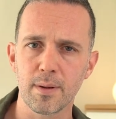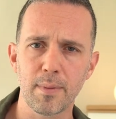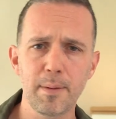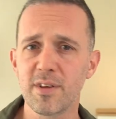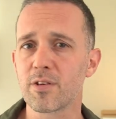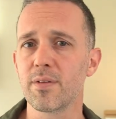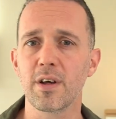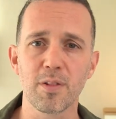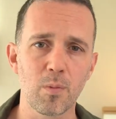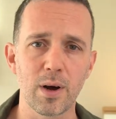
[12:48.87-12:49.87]
Maybe it's gone the
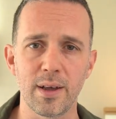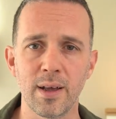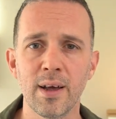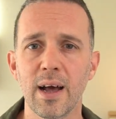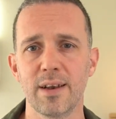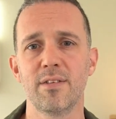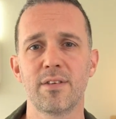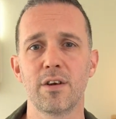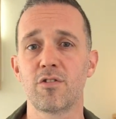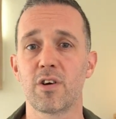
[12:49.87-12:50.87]
other way, and
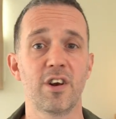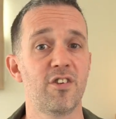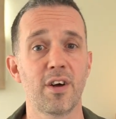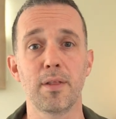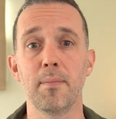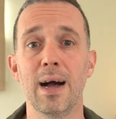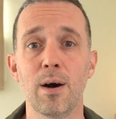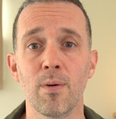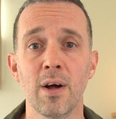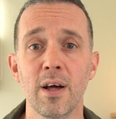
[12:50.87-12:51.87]
instead of trying to shut them
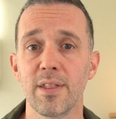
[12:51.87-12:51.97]
out,